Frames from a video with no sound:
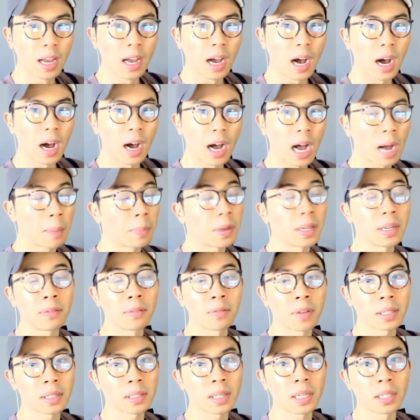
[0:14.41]
I've been
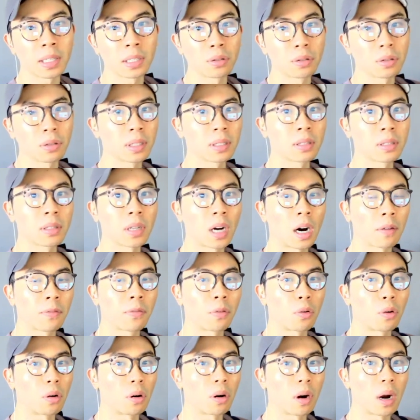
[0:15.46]
investing into this stock
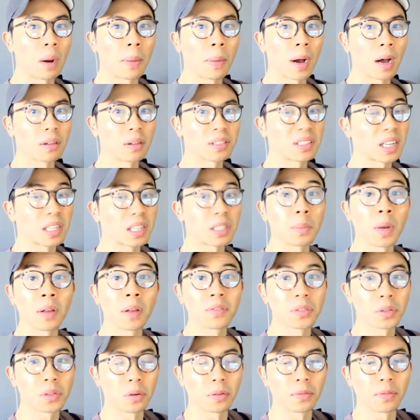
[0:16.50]
for about 6
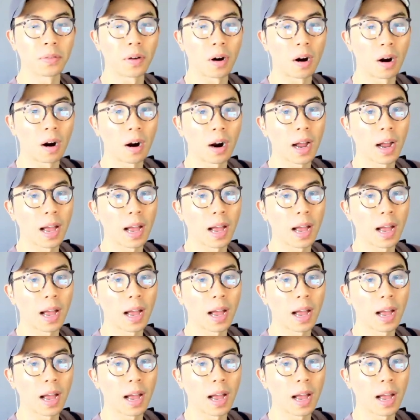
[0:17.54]
months so far,